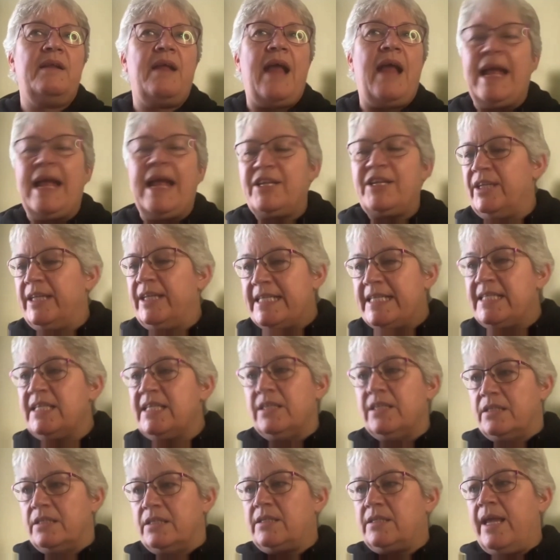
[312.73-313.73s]
actually
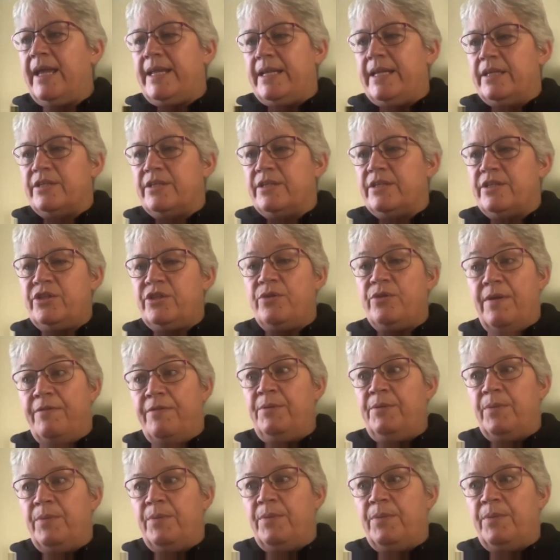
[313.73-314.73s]
isn't kind to
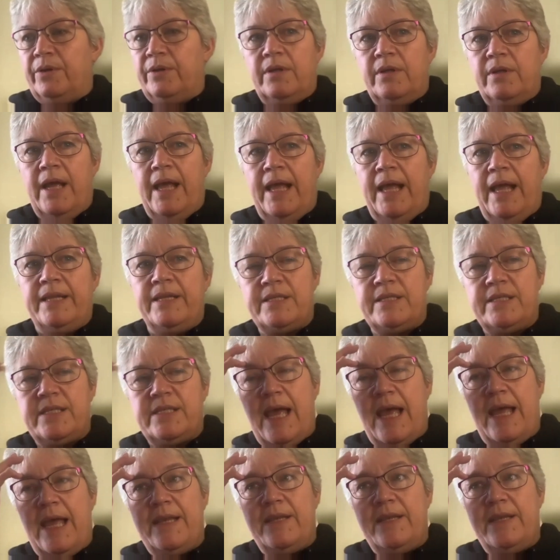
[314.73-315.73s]
everyone, and
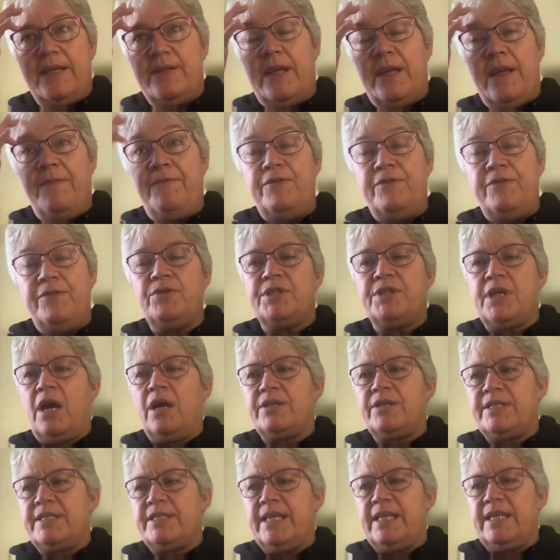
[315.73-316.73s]
that if you
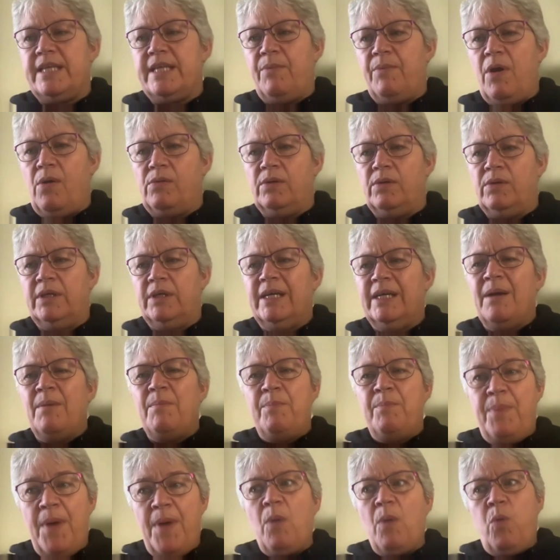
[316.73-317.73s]
start to say, well,
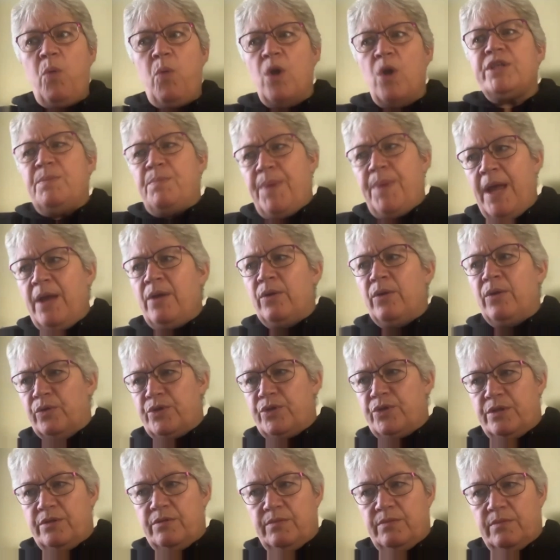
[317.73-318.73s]
but what
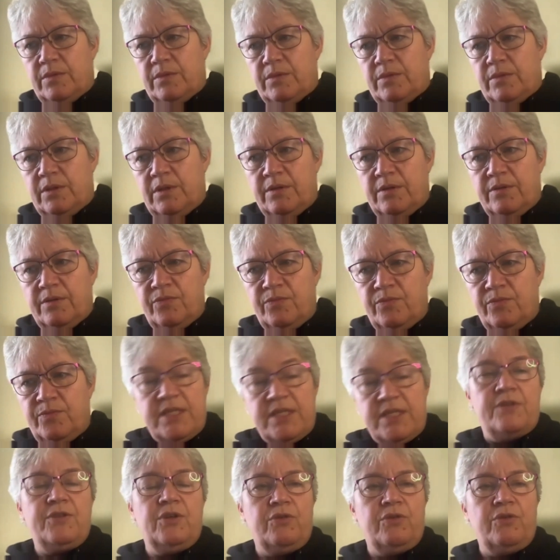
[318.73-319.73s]
about this
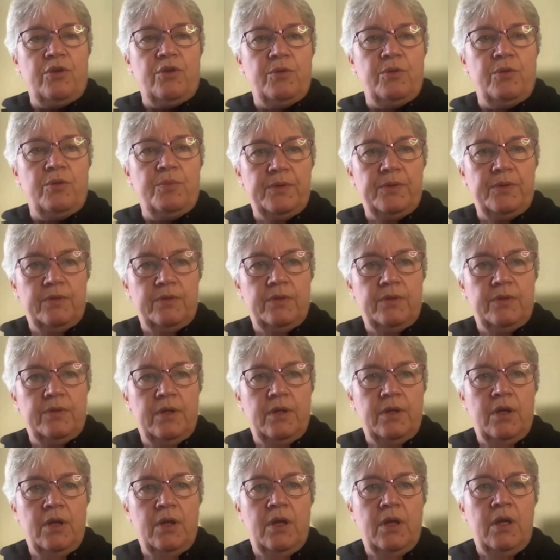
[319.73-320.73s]
other group?
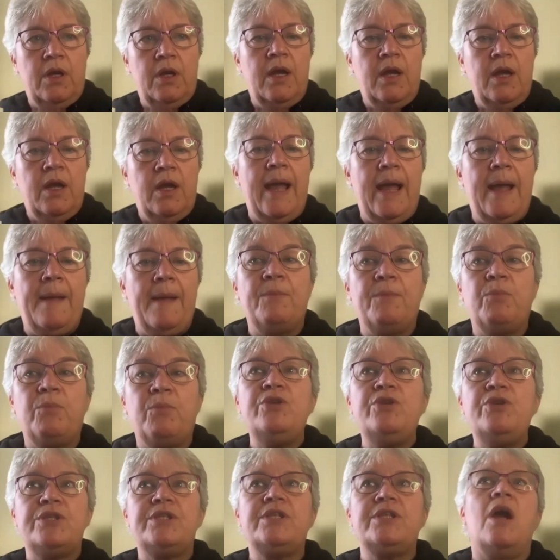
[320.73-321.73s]

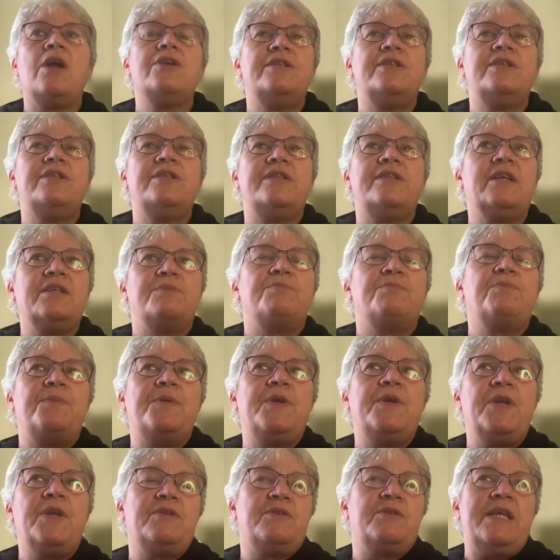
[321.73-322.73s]
When you start to think,
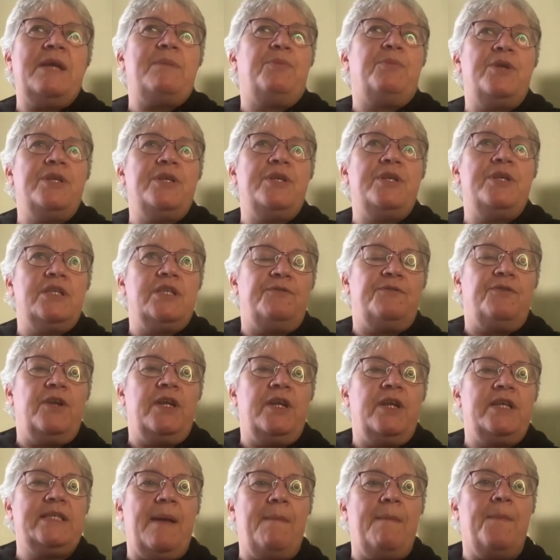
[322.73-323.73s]
take prisons for
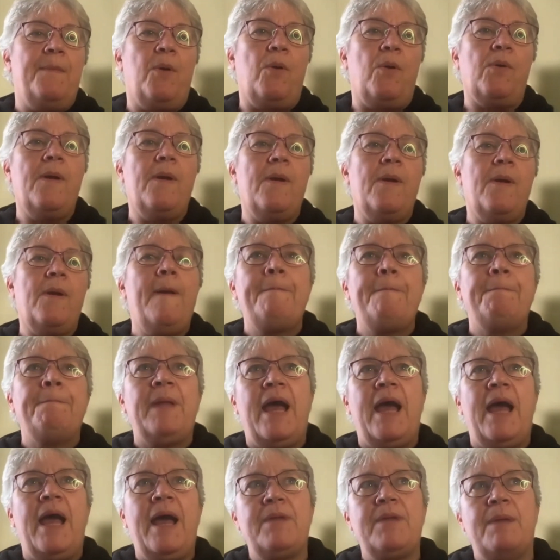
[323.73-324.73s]
example,
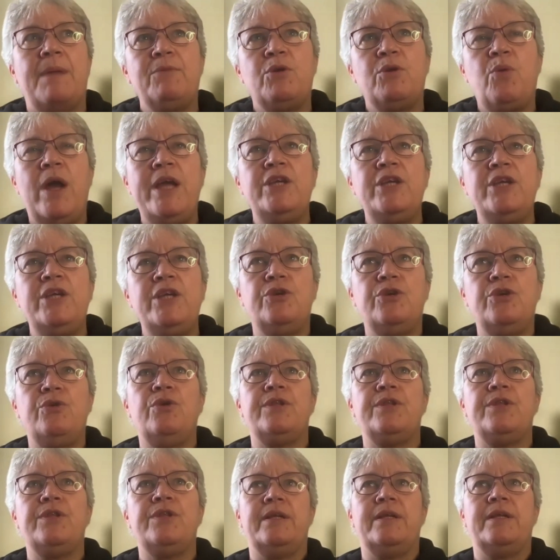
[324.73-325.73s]
I'm quite
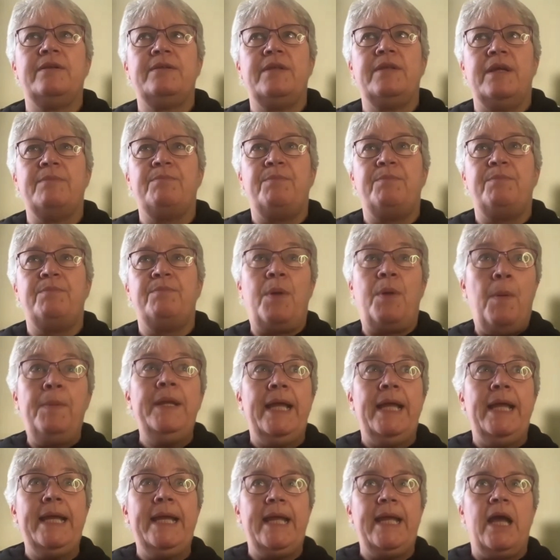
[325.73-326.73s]
sure that
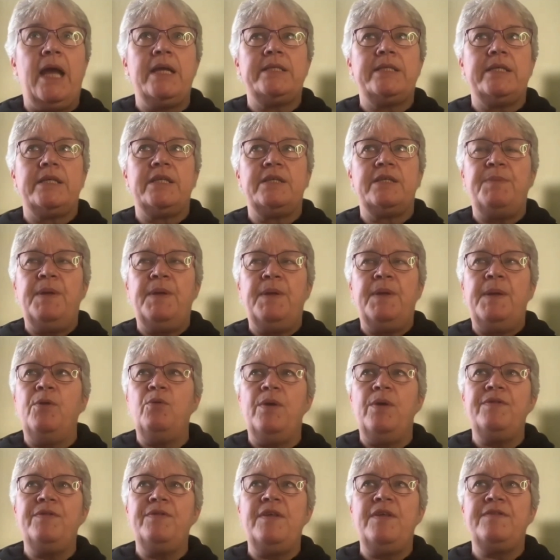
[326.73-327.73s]
probably like I did,
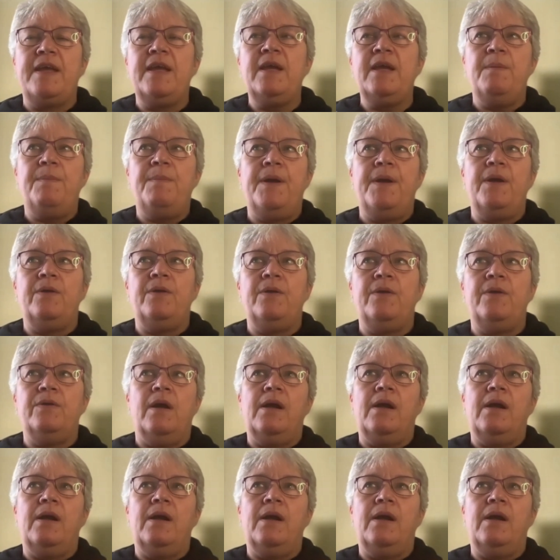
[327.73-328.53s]
people when they think about